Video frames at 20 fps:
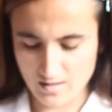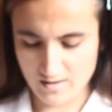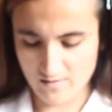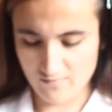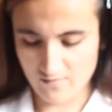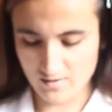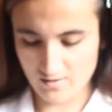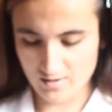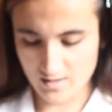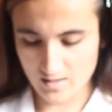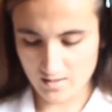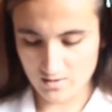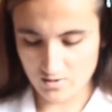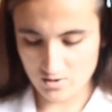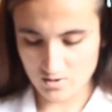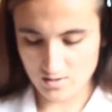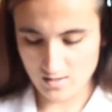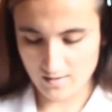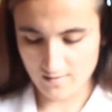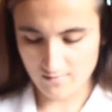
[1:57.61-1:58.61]

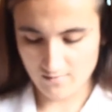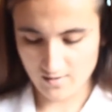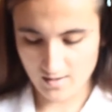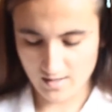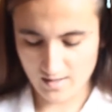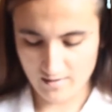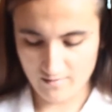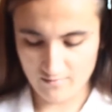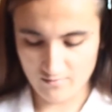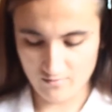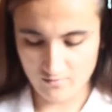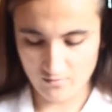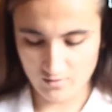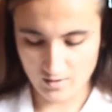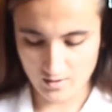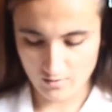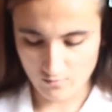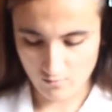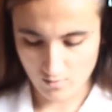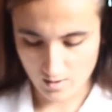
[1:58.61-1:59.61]
foundation I've had for
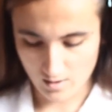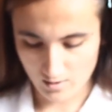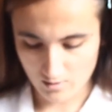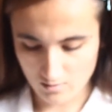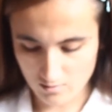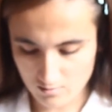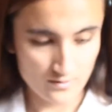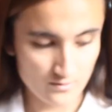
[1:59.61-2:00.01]
a while.